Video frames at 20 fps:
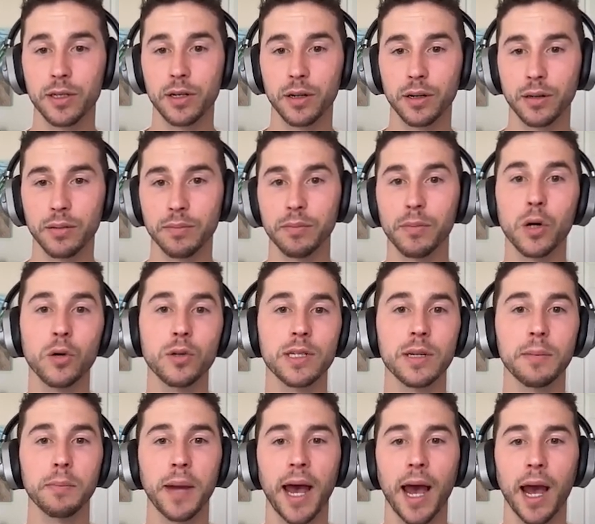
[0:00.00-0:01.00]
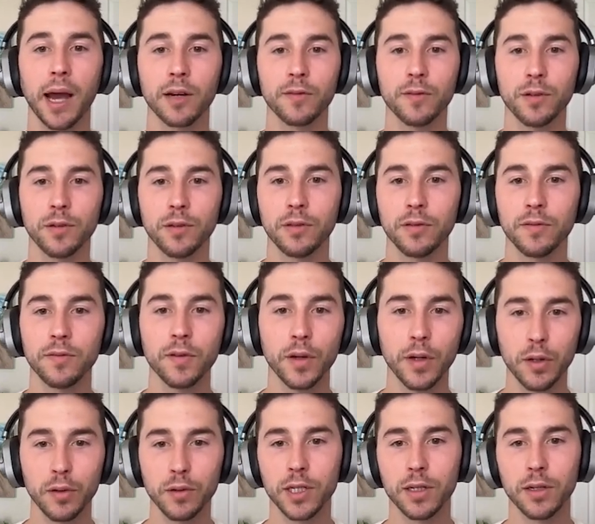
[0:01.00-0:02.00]
that are most impactful for
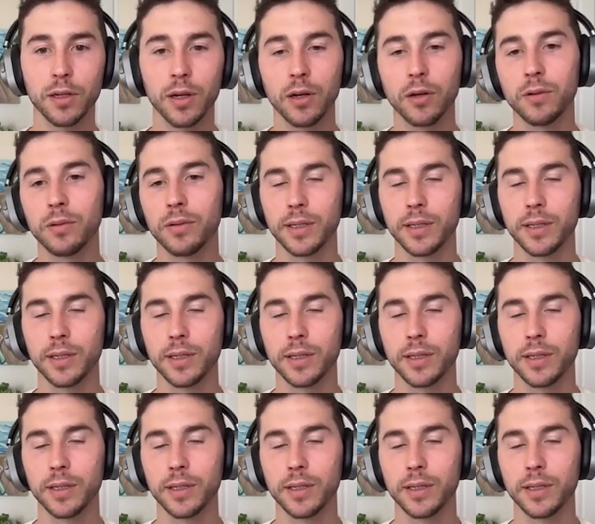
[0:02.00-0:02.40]
you to know?